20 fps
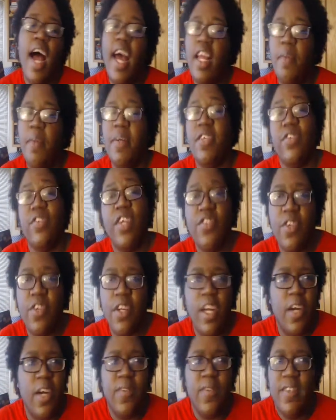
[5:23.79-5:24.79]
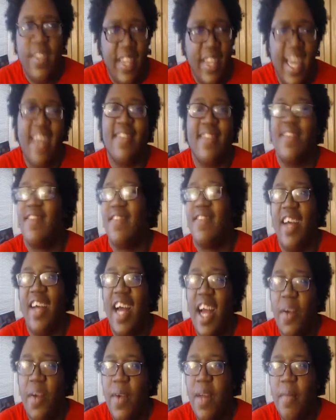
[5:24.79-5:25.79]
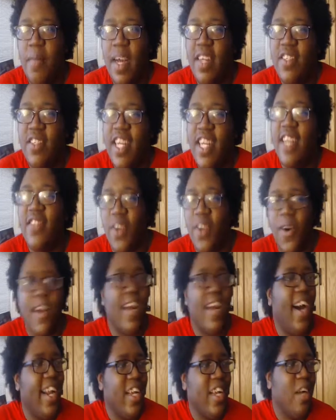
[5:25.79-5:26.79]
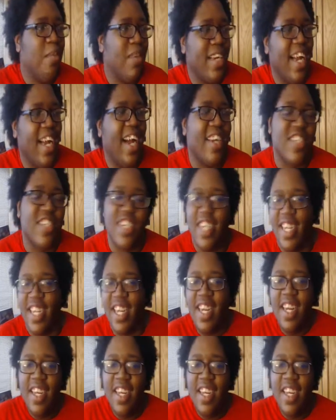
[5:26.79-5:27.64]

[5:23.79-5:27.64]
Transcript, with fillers: audiobooks, yes or no? Yes. I read Magnus Chase on audiobook, actually.